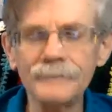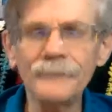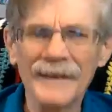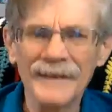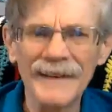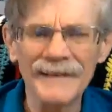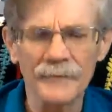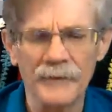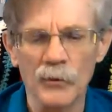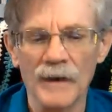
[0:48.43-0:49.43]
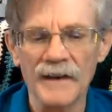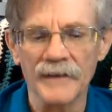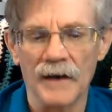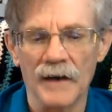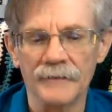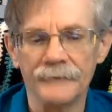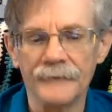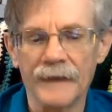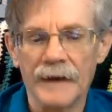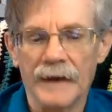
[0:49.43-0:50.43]
But that's a few weeks off.
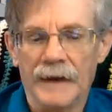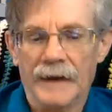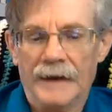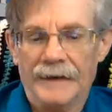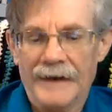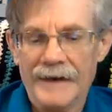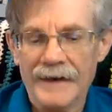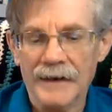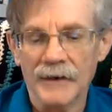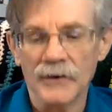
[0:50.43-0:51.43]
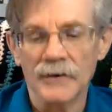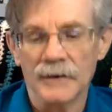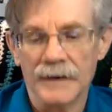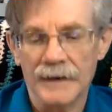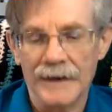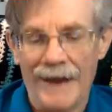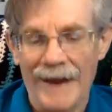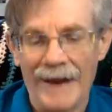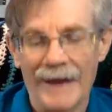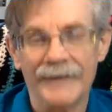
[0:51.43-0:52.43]
Taking a look
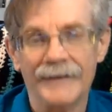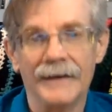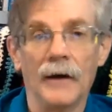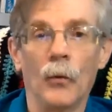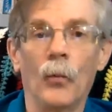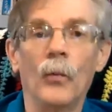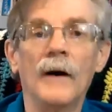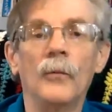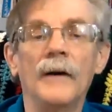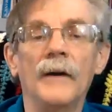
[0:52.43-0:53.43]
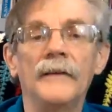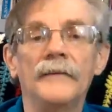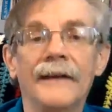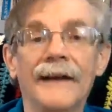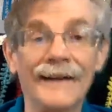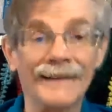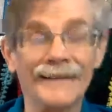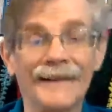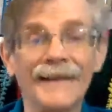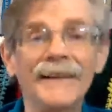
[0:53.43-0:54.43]
at what we've
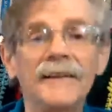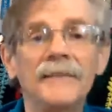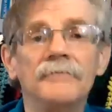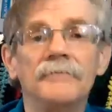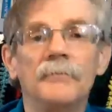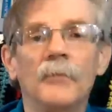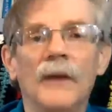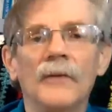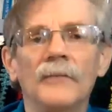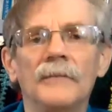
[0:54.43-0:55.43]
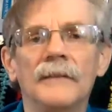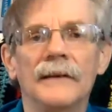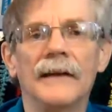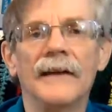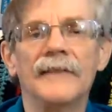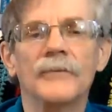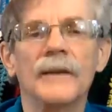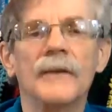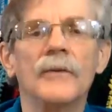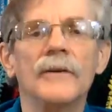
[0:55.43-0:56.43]
gotten done, well, last
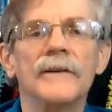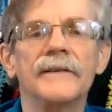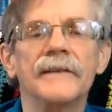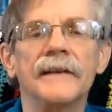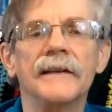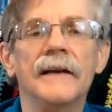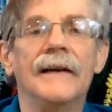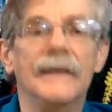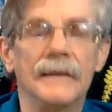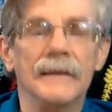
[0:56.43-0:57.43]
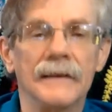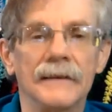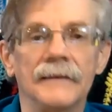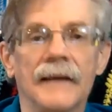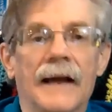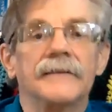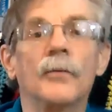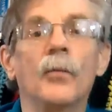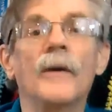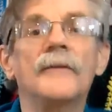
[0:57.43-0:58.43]
week was the
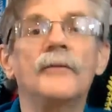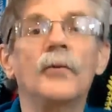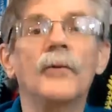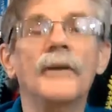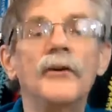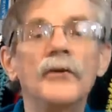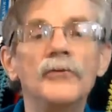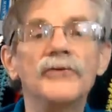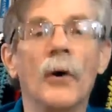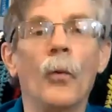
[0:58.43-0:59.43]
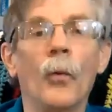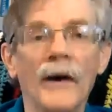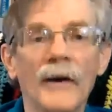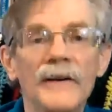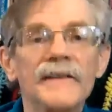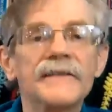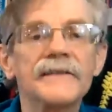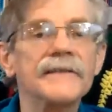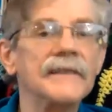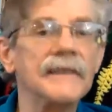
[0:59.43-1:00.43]
last week for the news
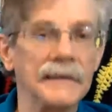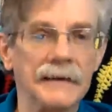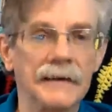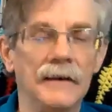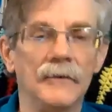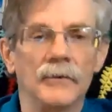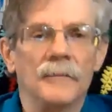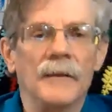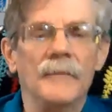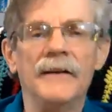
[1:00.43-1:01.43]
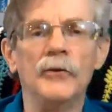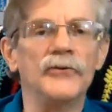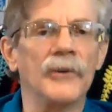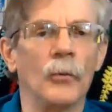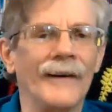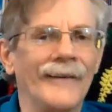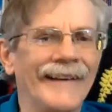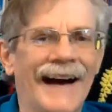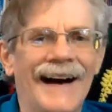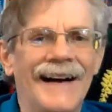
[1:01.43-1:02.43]
awarenesses, or maybe news
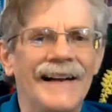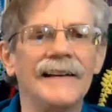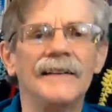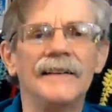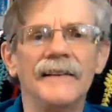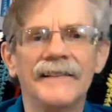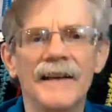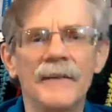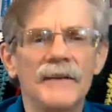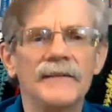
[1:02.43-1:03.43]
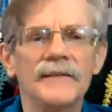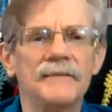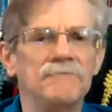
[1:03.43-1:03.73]
aware-nigh assignments.